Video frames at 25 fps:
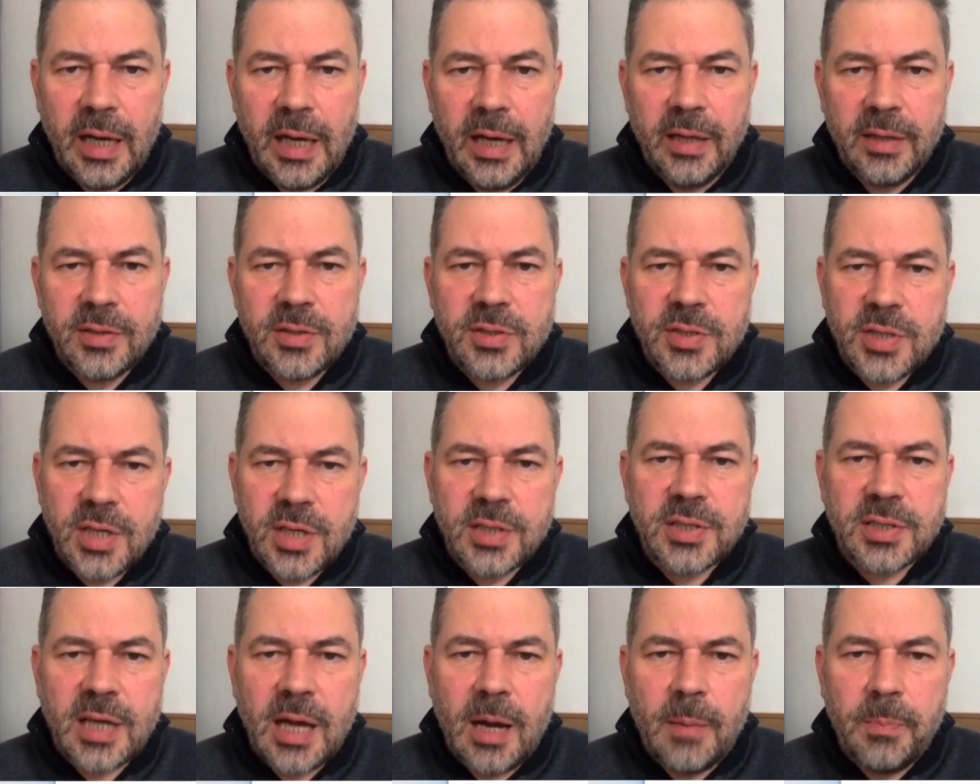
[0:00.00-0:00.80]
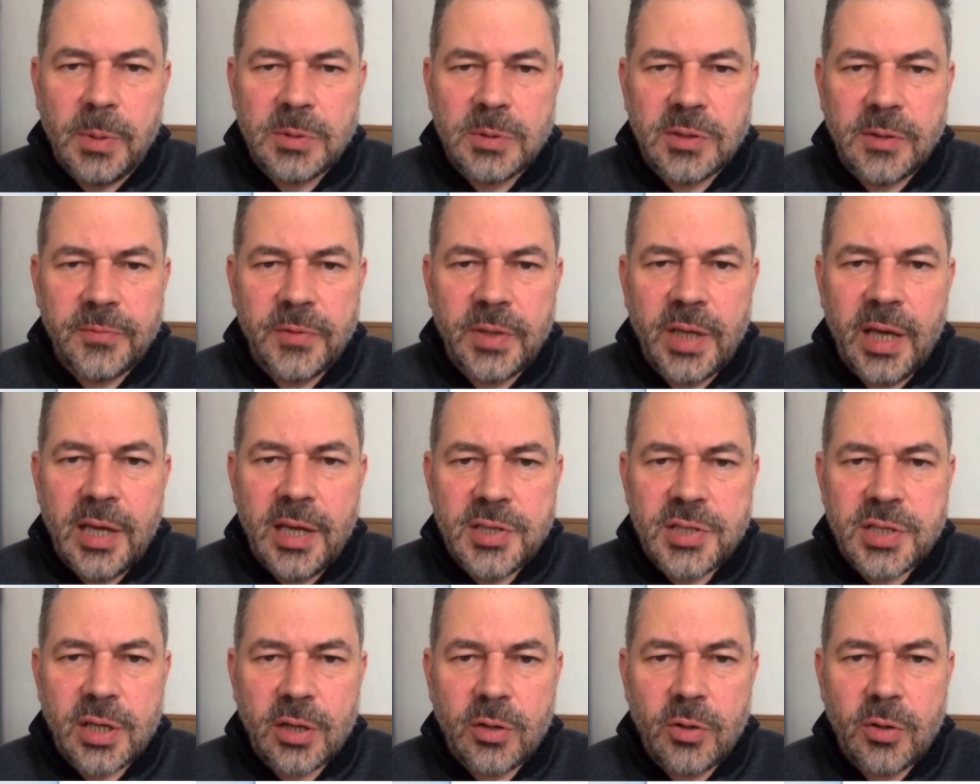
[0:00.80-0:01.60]
and just a couple of
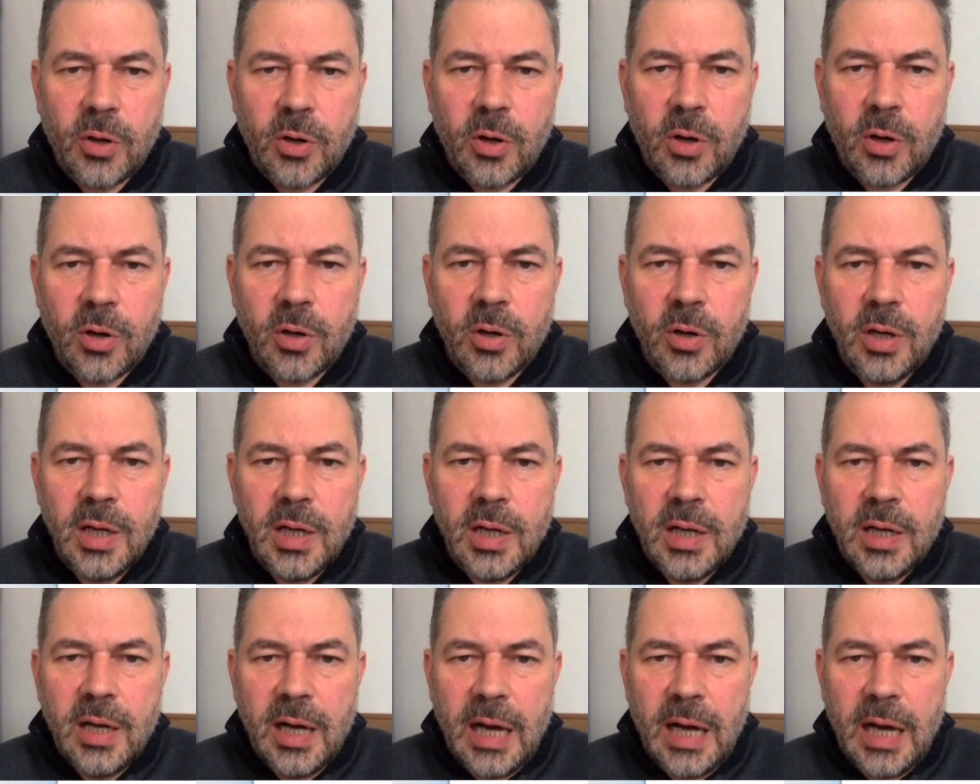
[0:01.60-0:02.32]
days ago,